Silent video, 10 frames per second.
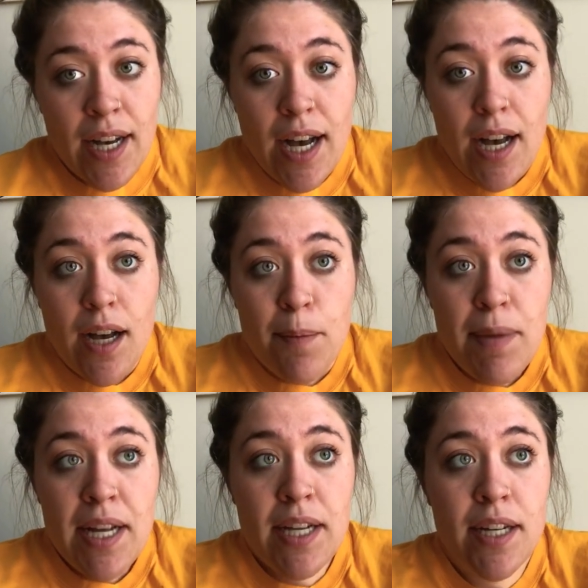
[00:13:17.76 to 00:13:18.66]

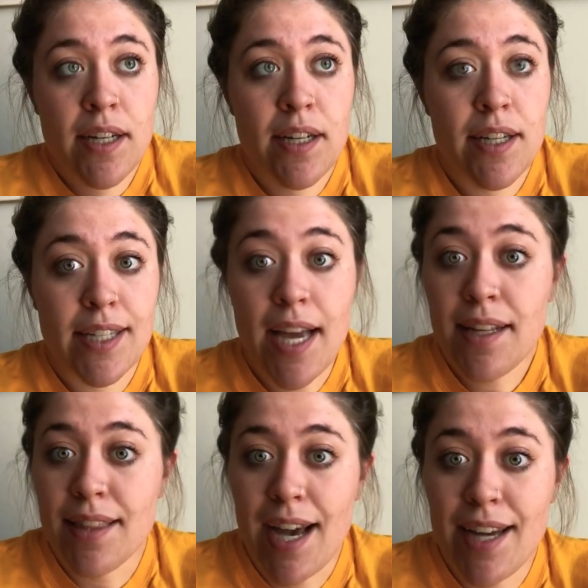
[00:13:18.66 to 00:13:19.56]

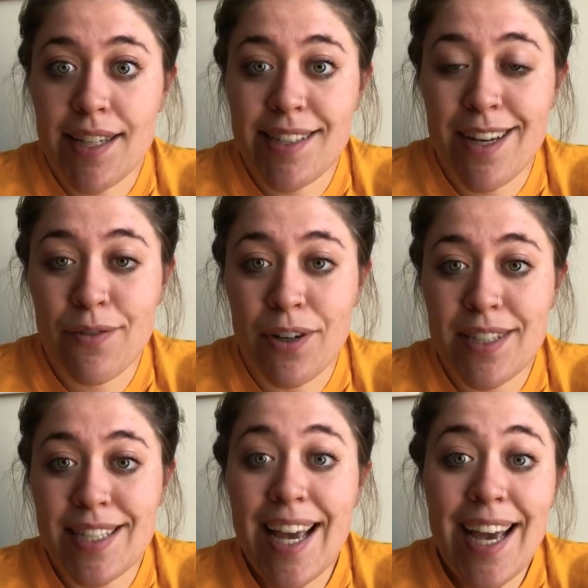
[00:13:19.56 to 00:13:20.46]
That is it for
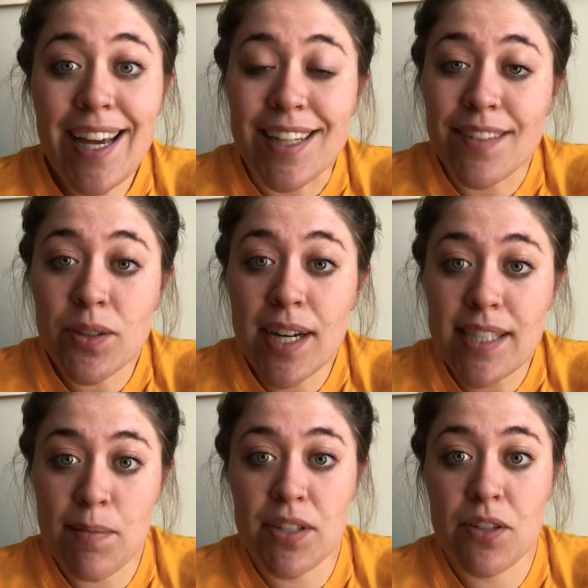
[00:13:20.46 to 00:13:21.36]
today. I love you
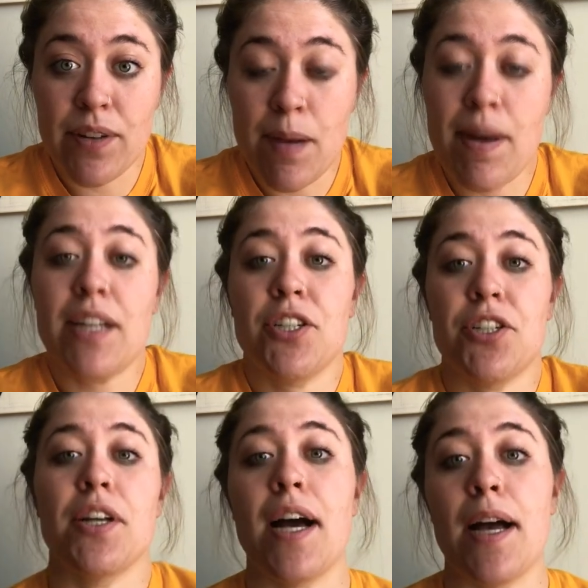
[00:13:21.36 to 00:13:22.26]
guys. I miss you very
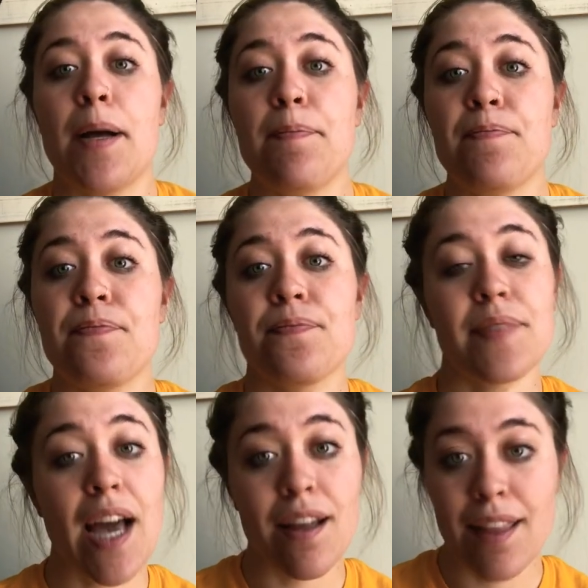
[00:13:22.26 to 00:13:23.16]
much.
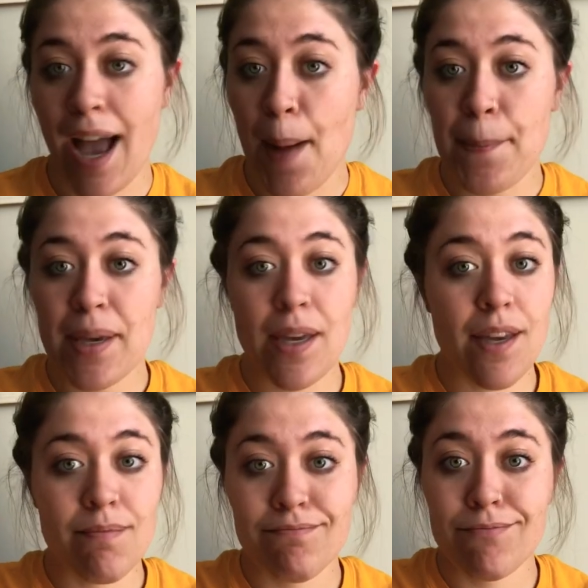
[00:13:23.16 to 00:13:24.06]

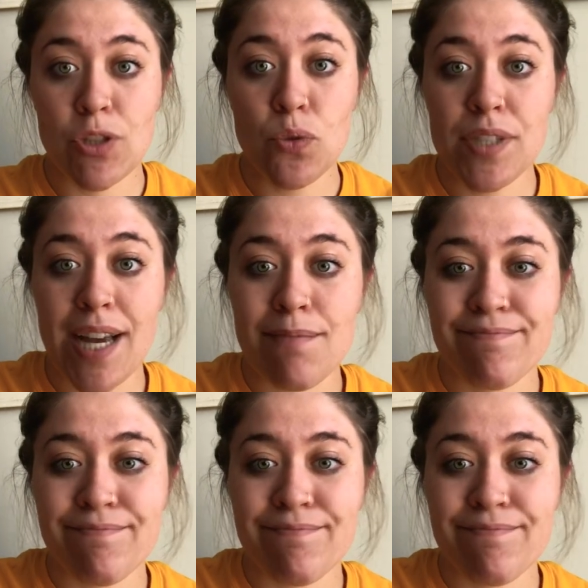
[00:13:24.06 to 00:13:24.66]
Happy Tuesday.